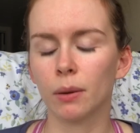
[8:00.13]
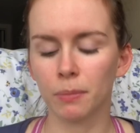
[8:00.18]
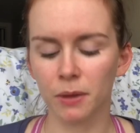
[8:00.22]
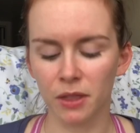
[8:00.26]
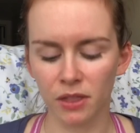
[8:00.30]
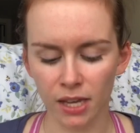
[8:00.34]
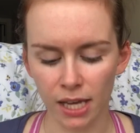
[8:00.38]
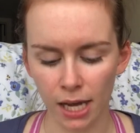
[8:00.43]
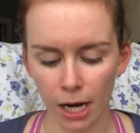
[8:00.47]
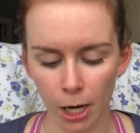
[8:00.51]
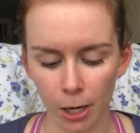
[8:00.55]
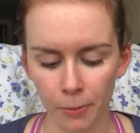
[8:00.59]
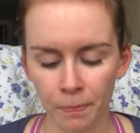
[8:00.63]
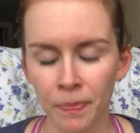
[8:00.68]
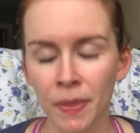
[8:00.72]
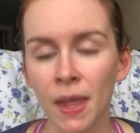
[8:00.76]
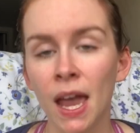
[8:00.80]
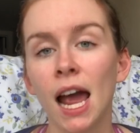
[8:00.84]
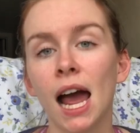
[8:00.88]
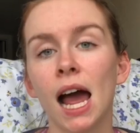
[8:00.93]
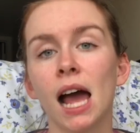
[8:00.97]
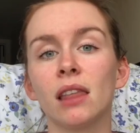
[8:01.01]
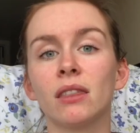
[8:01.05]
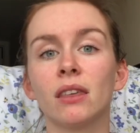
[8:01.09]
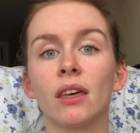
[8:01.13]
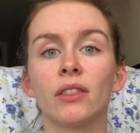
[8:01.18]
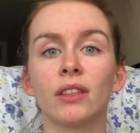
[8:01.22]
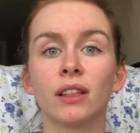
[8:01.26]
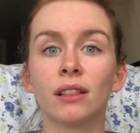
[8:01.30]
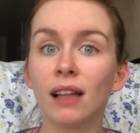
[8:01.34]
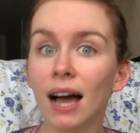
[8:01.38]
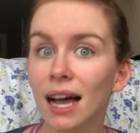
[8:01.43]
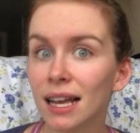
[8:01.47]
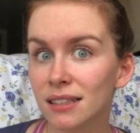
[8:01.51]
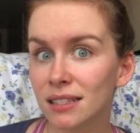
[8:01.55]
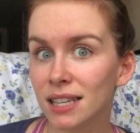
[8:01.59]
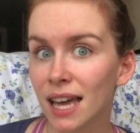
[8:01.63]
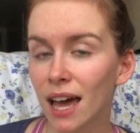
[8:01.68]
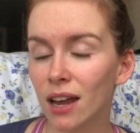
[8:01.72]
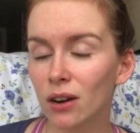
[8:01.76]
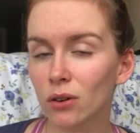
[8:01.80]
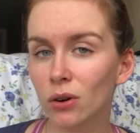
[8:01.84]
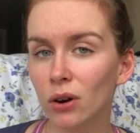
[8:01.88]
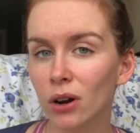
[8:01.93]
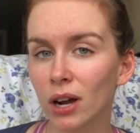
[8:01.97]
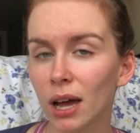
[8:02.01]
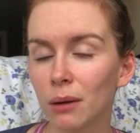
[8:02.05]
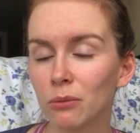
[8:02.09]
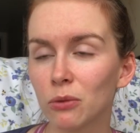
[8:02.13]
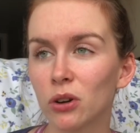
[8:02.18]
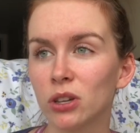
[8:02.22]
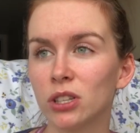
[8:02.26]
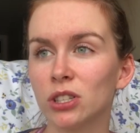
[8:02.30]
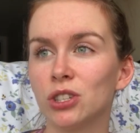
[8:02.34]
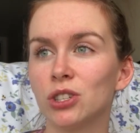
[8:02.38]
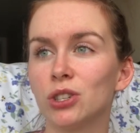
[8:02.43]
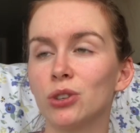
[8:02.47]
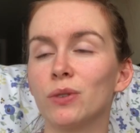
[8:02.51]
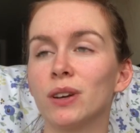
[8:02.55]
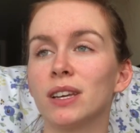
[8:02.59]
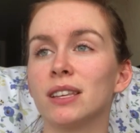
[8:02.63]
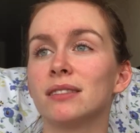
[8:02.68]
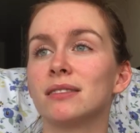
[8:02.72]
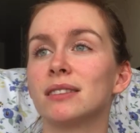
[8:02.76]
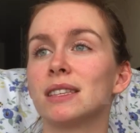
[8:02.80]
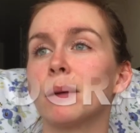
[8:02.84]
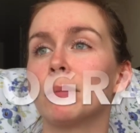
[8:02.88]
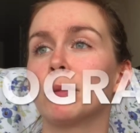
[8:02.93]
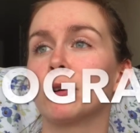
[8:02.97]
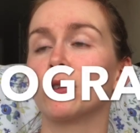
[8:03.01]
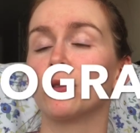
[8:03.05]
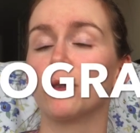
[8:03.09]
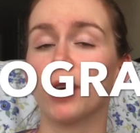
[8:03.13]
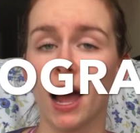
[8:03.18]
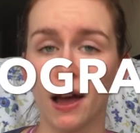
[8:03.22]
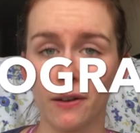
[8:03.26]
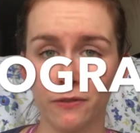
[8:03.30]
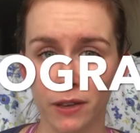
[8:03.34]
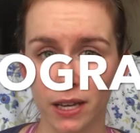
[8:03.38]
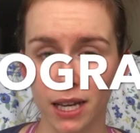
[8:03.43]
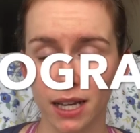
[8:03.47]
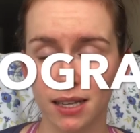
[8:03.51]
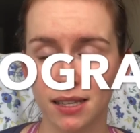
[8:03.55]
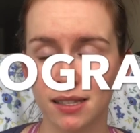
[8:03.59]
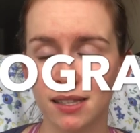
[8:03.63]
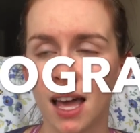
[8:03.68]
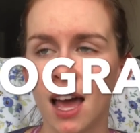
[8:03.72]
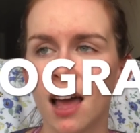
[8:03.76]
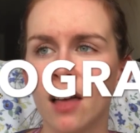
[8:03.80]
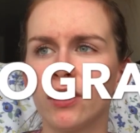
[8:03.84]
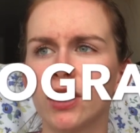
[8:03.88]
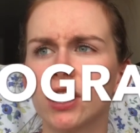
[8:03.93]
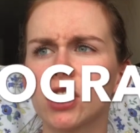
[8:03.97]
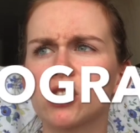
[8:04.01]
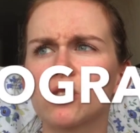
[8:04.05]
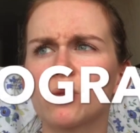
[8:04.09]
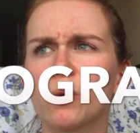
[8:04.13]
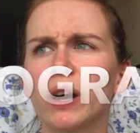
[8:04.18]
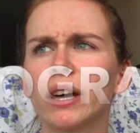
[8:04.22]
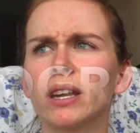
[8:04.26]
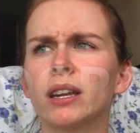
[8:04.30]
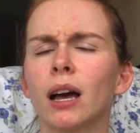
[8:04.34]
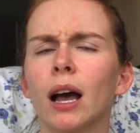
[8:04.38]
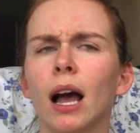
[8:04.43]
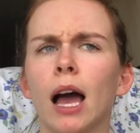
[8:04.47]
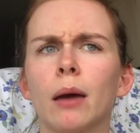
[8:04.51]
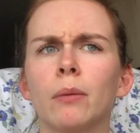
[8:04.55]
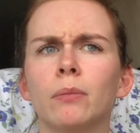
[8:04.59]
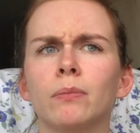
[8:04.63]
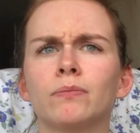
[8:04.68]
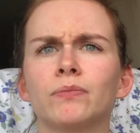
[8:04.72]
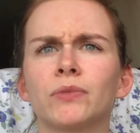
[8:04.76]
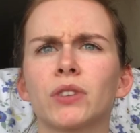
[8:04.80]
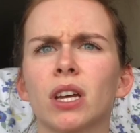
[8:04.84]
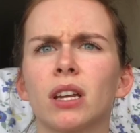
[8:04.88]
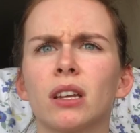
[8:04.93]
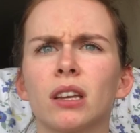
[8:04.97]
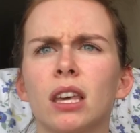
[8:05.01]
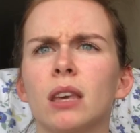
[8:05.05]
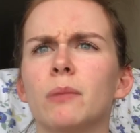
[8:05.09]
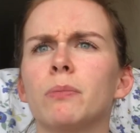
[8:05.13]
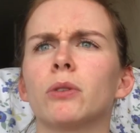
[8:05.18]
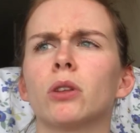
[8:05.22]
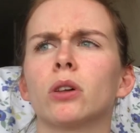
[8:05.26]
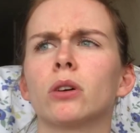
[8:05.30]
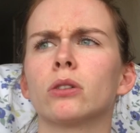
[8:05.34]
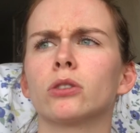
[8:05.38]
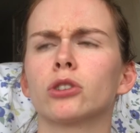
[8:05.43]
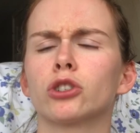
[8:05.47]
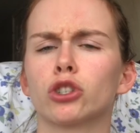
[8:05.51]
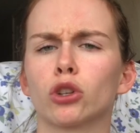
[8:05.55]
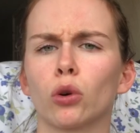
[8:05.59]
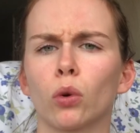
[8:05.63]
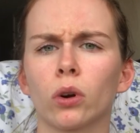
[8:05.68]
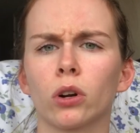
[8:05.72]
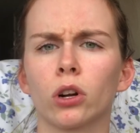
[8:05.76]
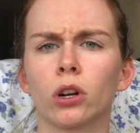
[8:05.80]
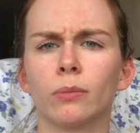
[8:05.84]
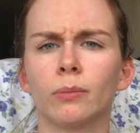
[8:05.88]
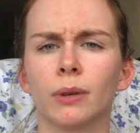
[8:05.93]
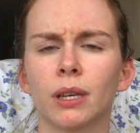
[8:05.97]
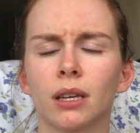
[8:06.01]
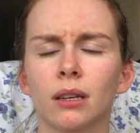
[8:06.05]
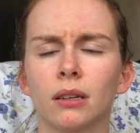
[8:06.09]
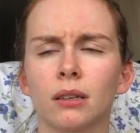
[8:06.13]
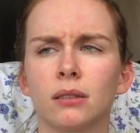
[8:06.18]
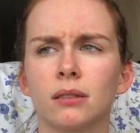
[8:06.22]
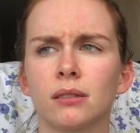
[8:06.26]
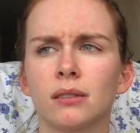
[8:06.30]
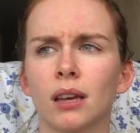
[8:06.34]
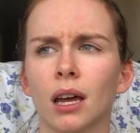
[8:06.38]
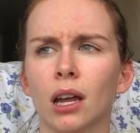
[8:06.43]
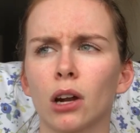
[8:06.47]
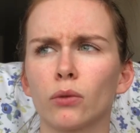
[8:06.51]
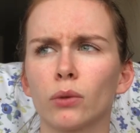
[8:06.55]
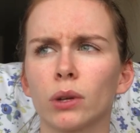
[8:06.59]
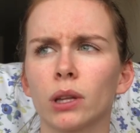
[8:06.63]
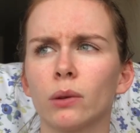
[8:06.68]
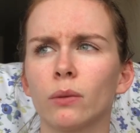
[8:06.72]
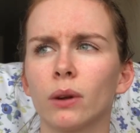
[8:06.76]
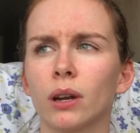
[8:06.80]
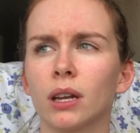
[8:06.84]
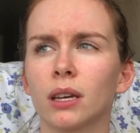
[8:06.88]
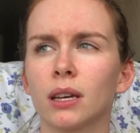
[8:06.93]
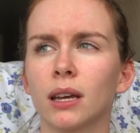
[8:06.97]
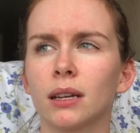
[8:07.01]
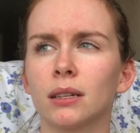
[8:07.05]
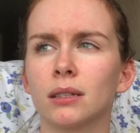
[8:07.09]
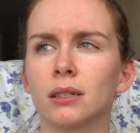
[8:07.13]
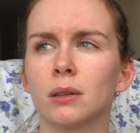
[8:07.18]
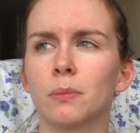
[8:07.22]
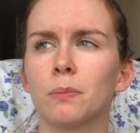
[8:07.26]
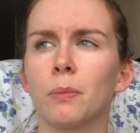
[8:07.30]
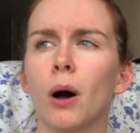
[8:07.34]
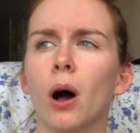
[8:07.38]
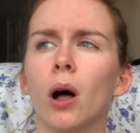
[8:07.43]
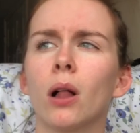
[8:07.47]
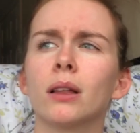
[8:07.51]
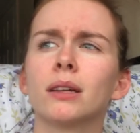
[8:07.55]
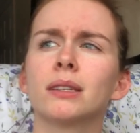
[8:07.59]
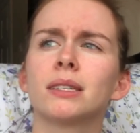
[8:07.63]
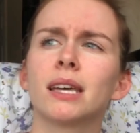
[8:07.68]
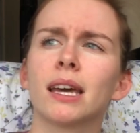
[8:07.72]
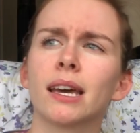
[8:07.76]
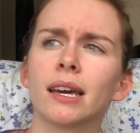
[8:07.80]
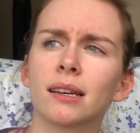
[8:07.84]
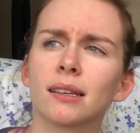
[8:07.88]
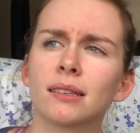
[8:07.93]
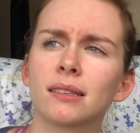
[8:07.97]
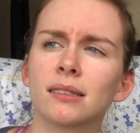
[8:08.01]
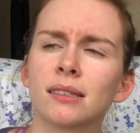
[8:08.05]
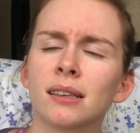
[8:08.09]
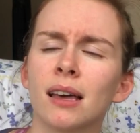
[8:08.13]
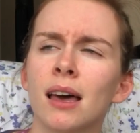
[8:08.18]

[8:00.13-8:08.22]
in the air. And then the last category I'm going to do is demographics. This one I'm gonna keep a little shorter because I don't really wanna get into politics,